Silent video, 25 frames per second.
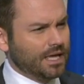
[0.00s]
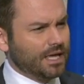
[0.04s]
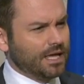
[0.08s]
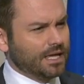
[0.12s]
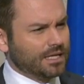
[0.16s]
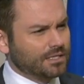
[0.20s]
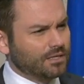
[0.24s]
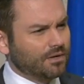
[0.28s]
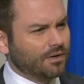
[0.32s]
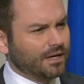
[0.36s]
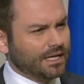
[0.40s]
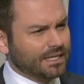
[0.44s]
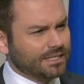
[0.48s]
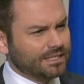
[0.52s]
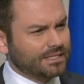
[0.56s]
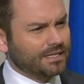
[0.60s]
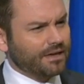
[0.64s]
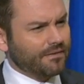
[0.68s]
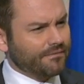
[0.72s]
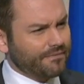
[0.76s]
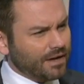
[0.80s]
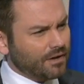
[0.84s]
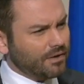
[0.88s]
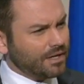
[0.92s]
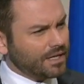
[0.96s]
So it's a
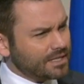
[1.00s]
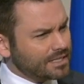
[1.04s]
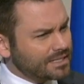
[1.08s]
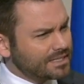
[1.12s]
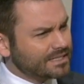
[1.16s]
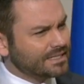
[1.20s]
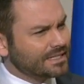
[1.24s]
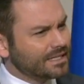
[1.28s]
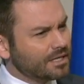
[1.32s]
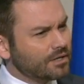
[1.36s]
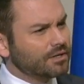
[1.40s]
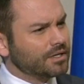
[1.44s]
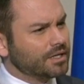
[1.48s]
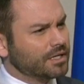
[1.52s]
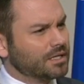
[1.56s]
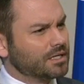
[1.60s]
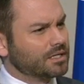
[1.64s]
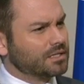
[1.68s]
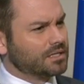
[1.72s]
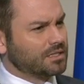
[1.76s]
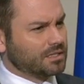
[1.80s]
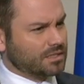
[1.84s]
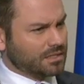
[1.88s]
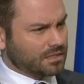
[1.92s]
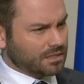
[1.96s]
very
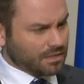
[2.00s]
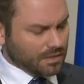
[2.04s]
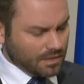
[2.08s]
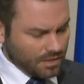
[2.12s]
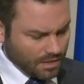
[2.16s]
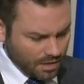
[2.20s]
serious